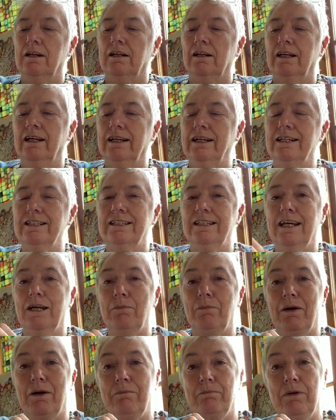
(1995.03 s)
Like I say
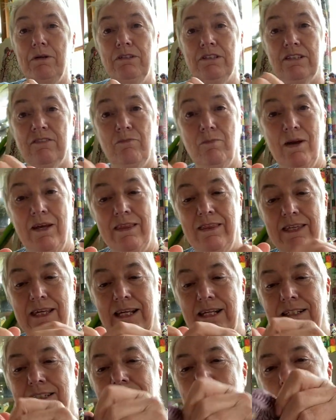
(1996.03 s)
about most of my
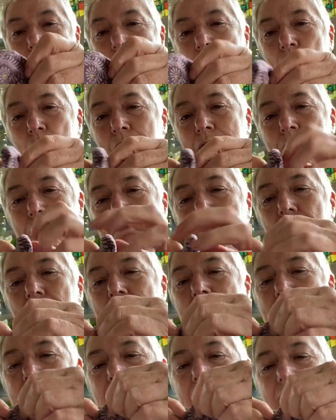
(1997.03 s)
things, it won't win
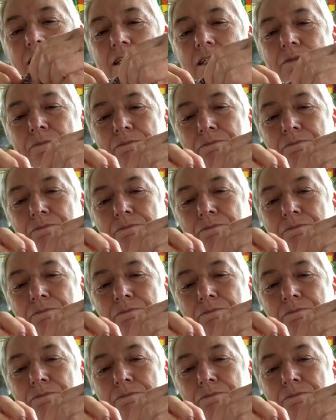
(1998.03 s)
prizes.